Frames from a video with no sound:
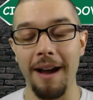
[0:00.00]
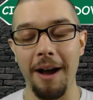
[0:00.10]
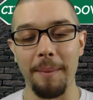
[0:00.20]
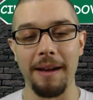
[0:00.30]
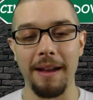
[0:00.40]

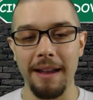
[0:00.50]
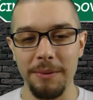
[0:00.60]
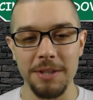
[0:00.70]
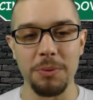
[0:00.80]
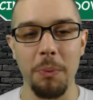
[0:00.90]
It
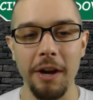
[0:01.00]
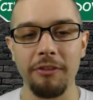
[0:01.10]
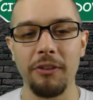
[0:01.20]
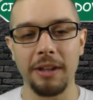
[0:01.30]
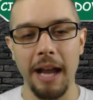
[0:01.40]
was just
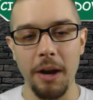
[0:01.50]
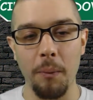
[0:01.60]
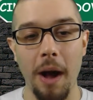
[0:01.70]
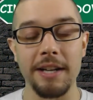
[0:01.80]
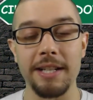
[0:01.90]
wonderful to kind of
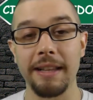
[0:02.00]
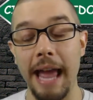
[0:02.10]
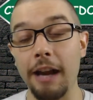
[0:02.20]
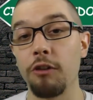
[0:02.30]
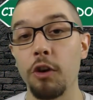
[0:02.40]
watch
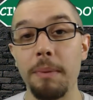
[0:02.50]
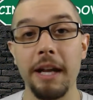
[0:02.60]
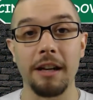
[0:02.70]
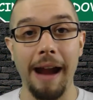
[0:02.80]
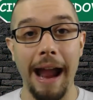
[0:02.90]
that group
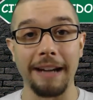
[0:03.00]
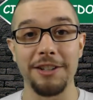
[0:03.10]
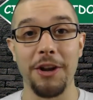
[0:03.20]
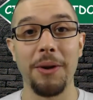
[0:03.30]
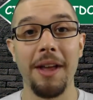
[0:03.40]
interact,
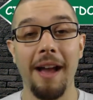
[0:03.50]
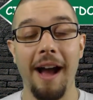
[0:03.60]
you know.